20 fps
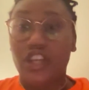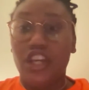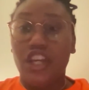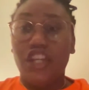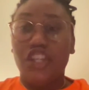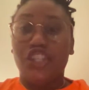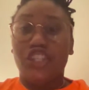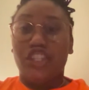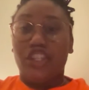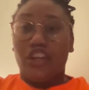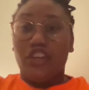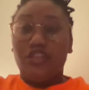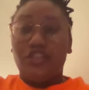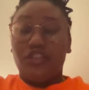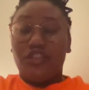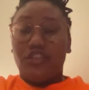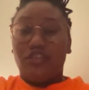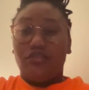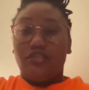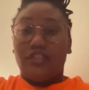She also
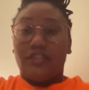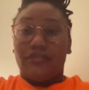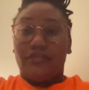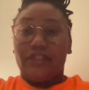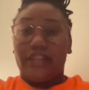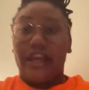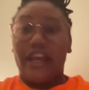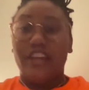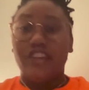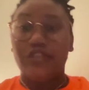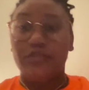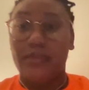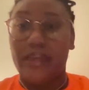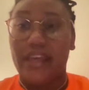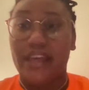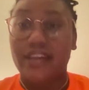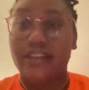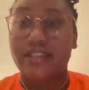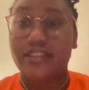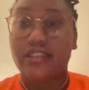used
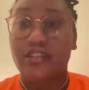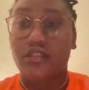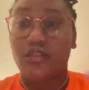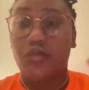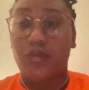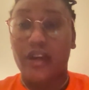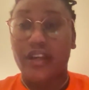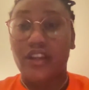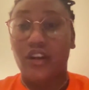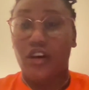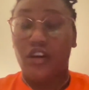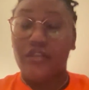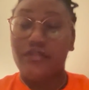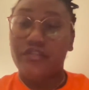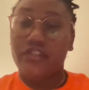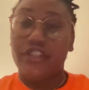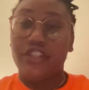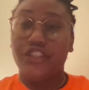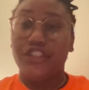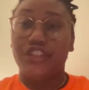flashbacks quite
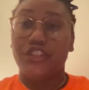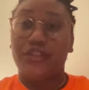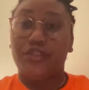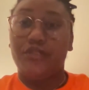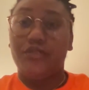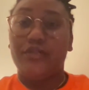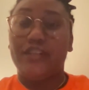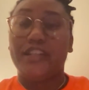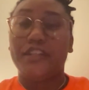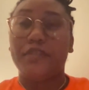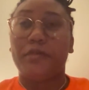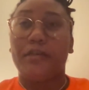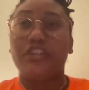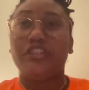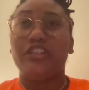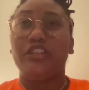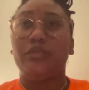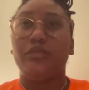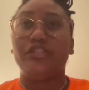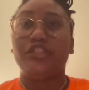often too,
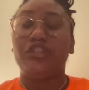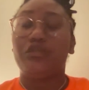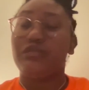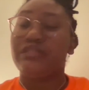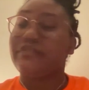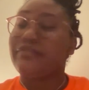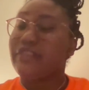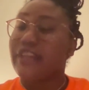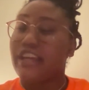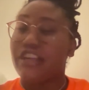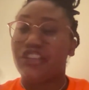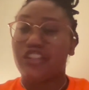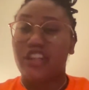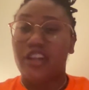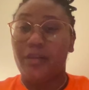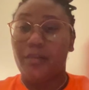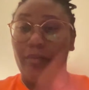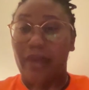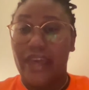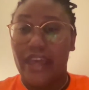especially when she was flashing
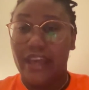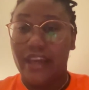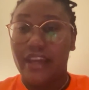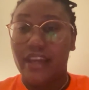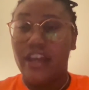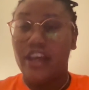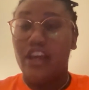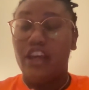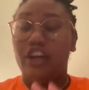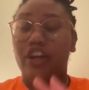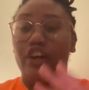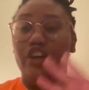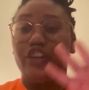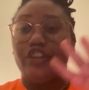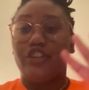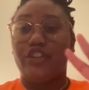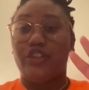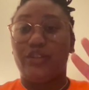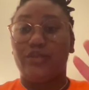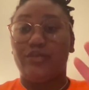back
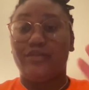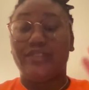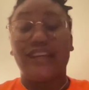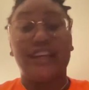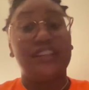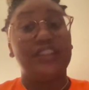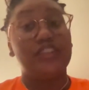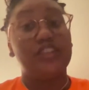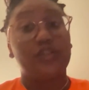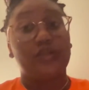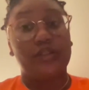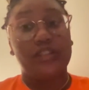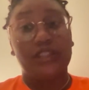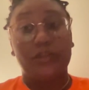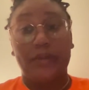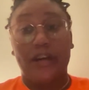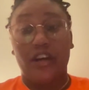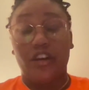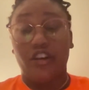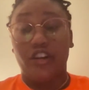to telling stories
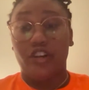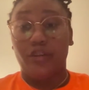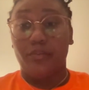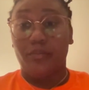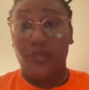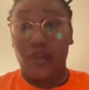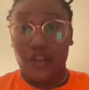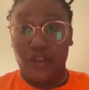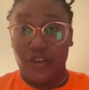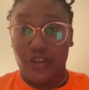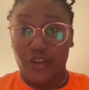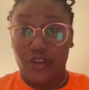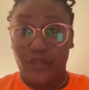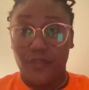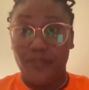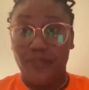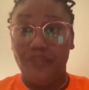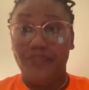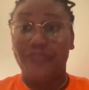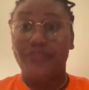about her mother.
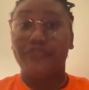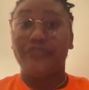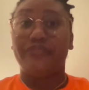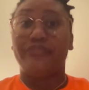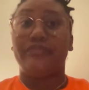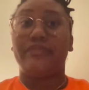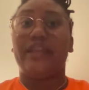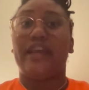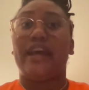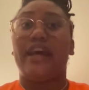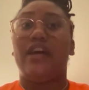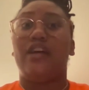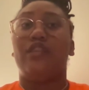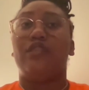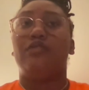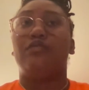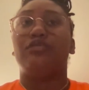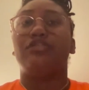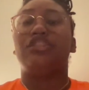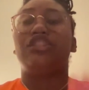
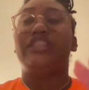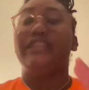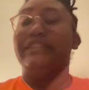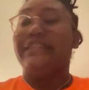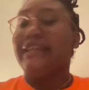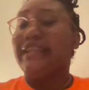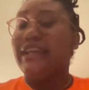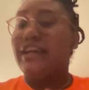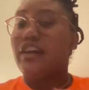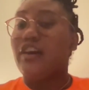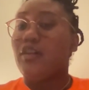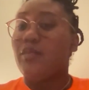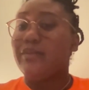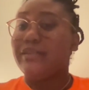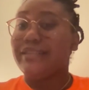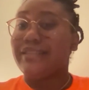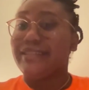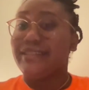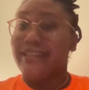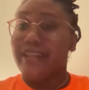Now, she didn't go
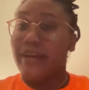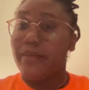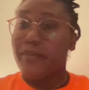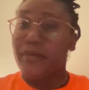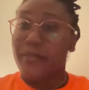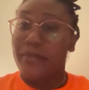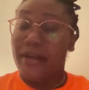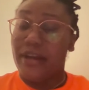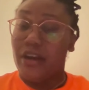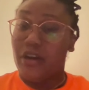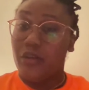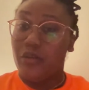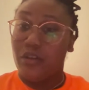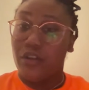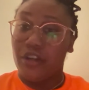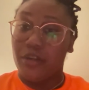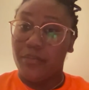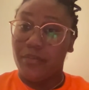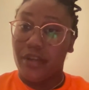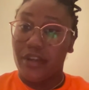into depth about
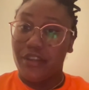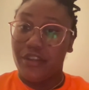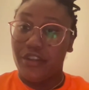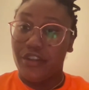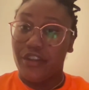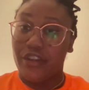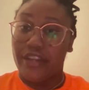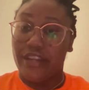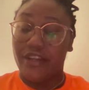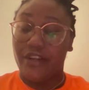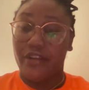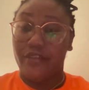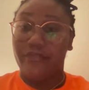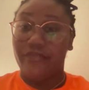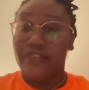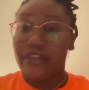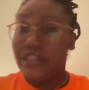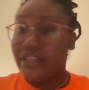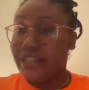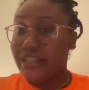her mother and her
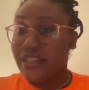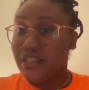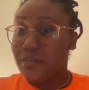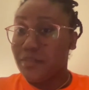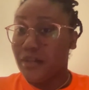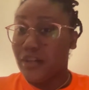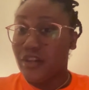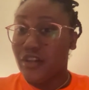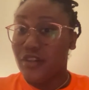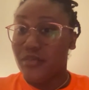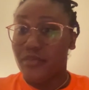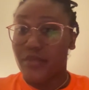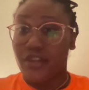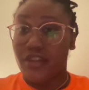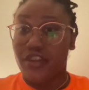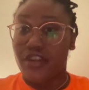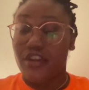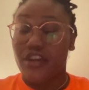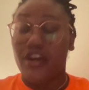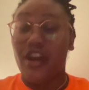feelings about her
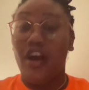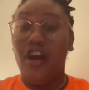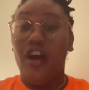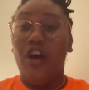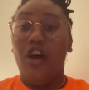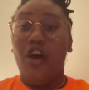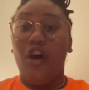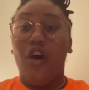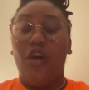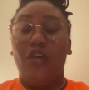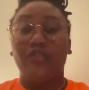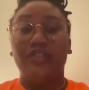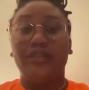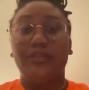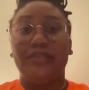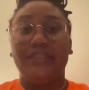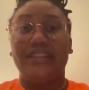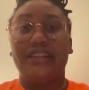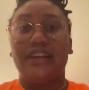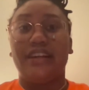mother, only
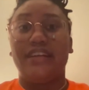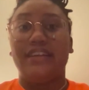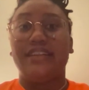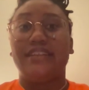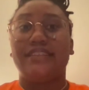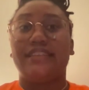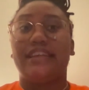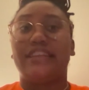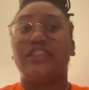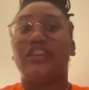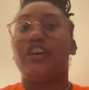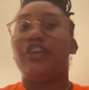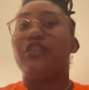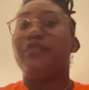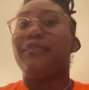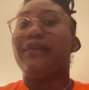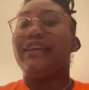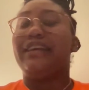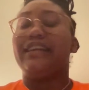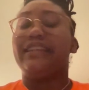because, as her
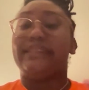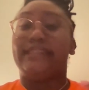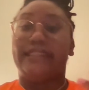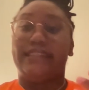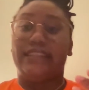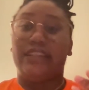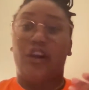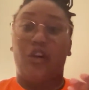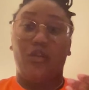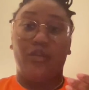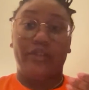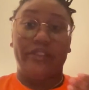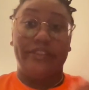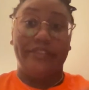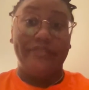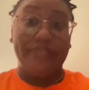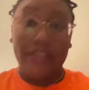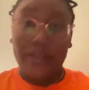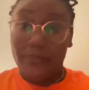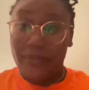being the only
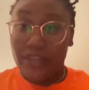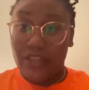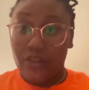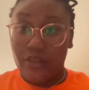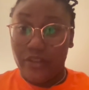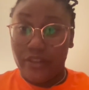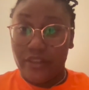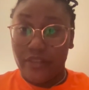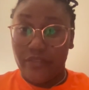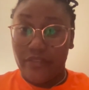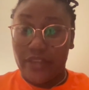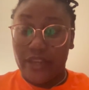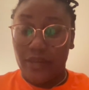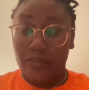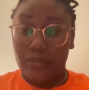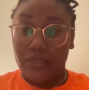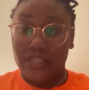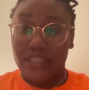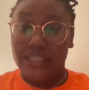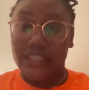female in the
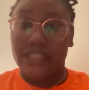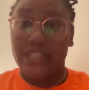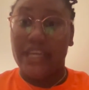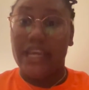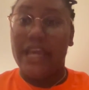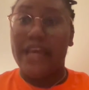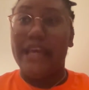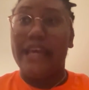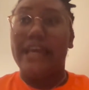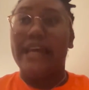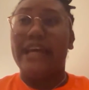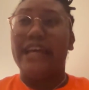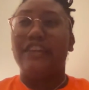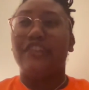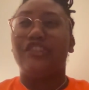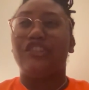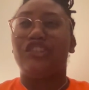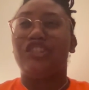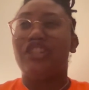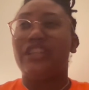family,
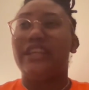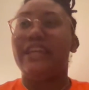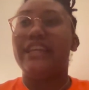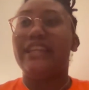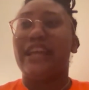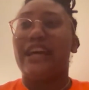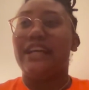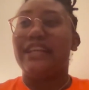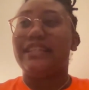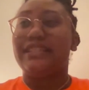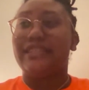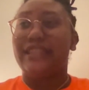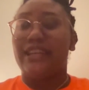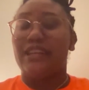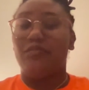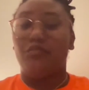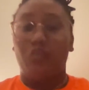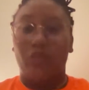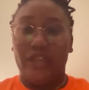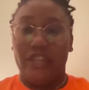she cannot
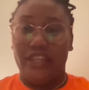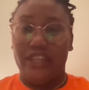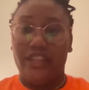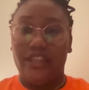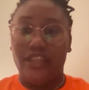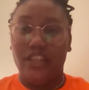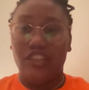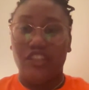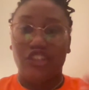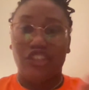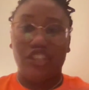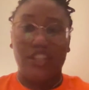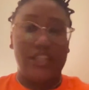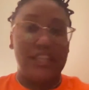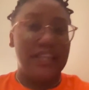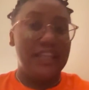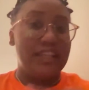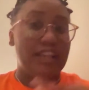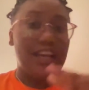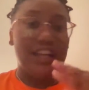seem weak. She
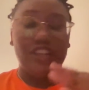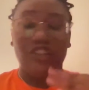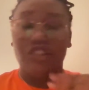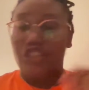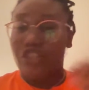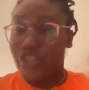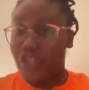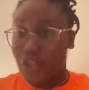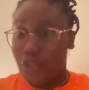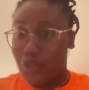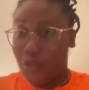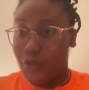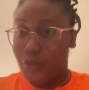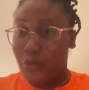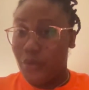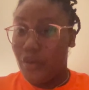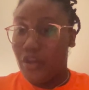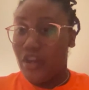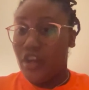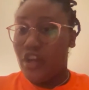cannot show
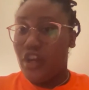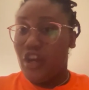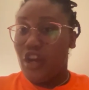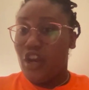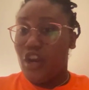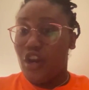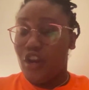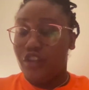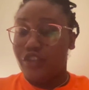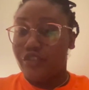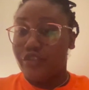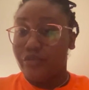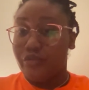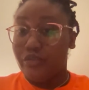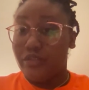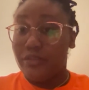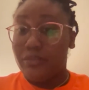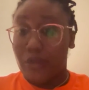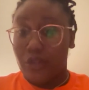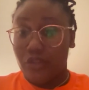her true
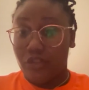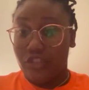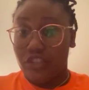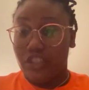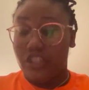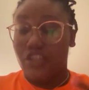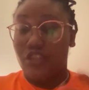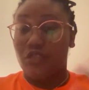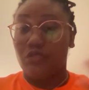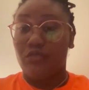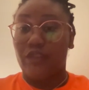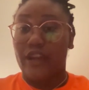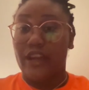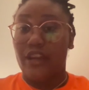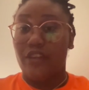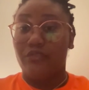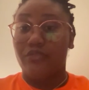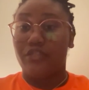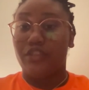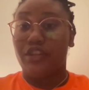emotions
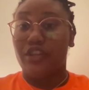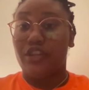around